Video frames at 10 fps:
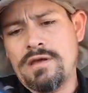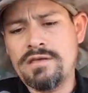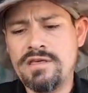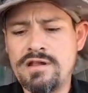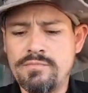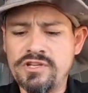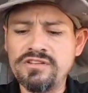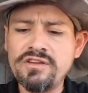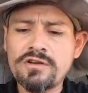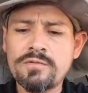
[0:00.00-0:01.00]
And then I'm going
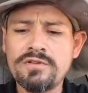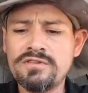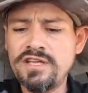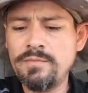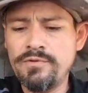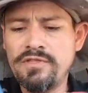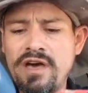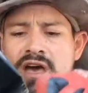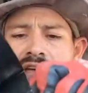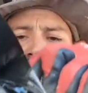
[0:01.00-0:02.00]
to duct tape that